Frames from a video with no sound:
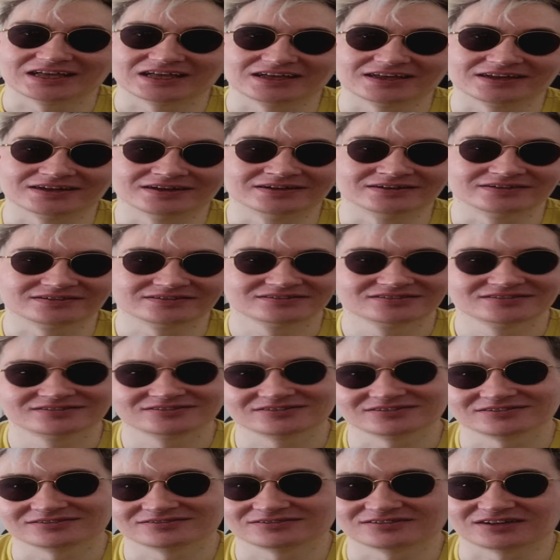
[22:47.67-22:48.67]
and
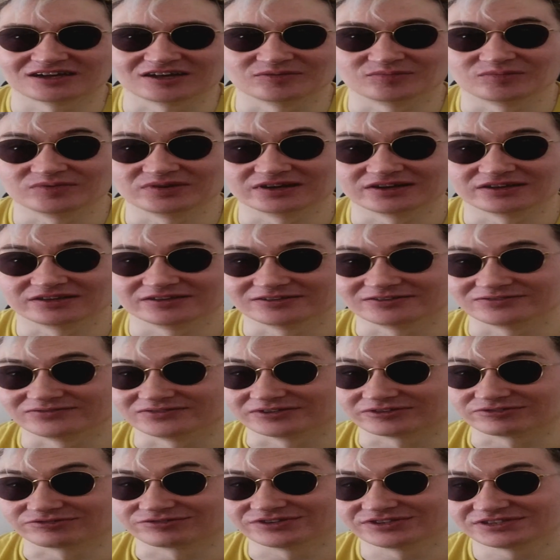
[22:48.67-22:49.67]
I believe
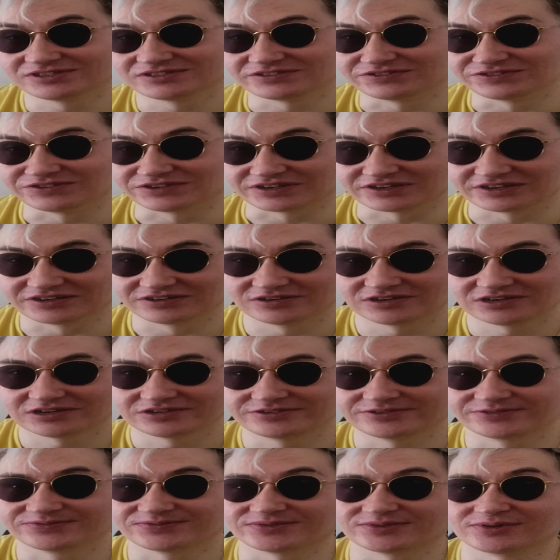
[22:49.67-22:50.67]
in Christian
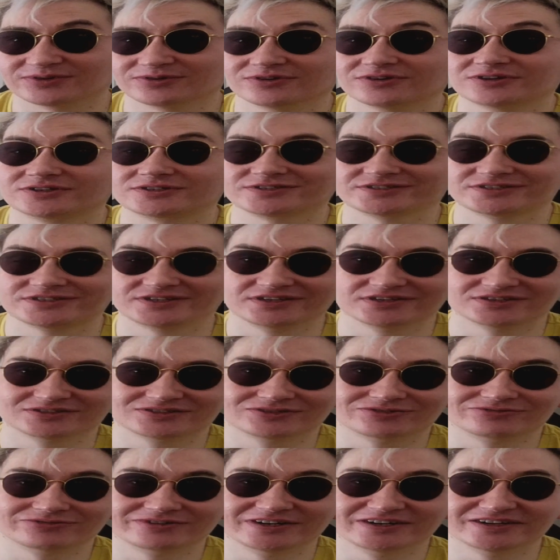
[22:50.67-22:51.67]
God, of course
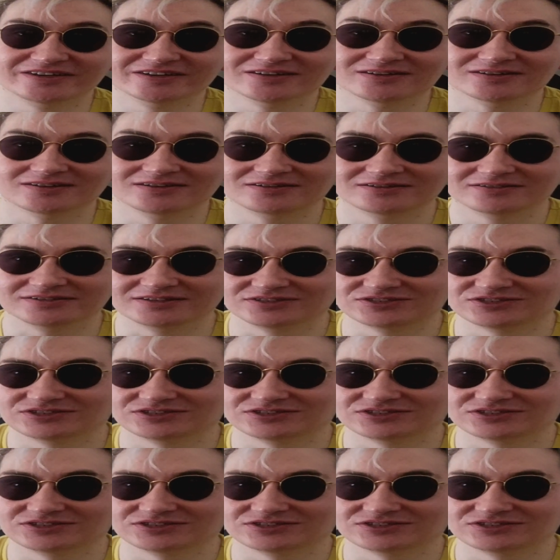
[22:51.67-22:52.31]
he's real,